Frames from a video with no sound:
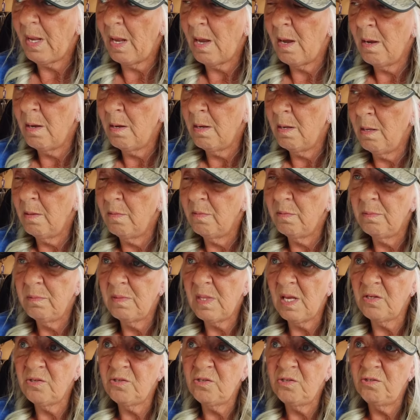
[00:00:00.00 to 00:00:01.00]

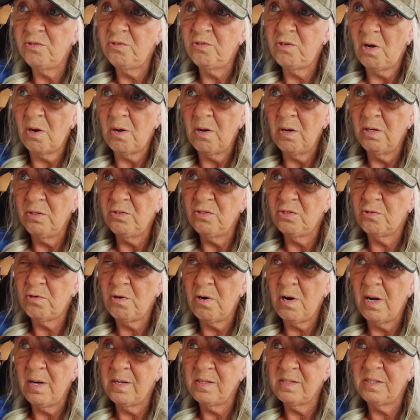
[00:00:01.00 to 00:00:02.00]
that's your Dodge
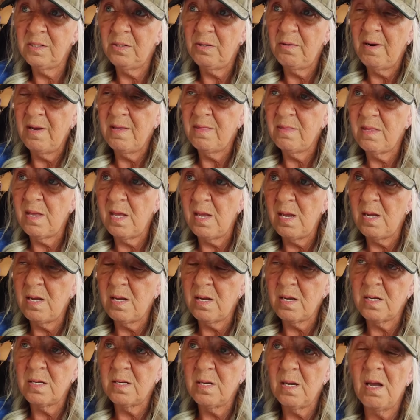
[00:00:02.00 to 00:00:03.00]
Chrysler, I
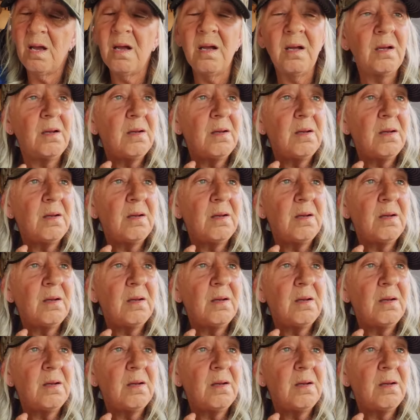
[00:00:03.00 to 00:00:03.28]
think.